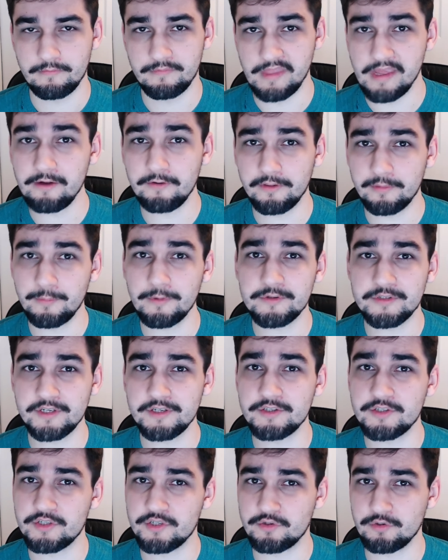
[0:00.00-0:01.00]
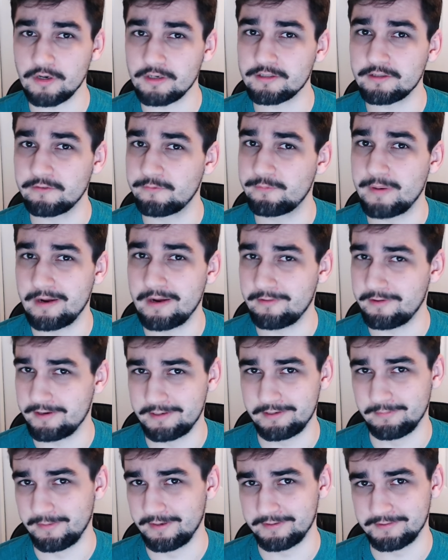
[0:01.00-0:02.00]
they are the most constructive
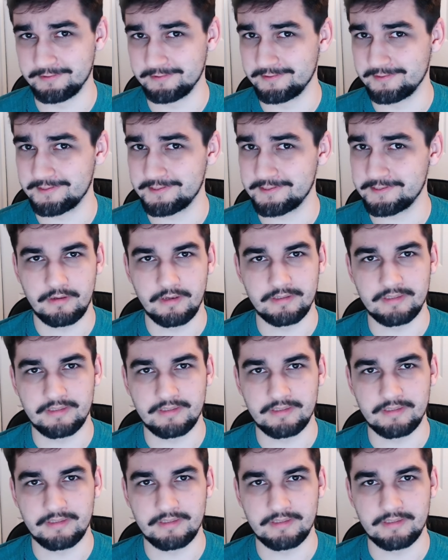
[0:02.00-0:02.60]
para-elementals,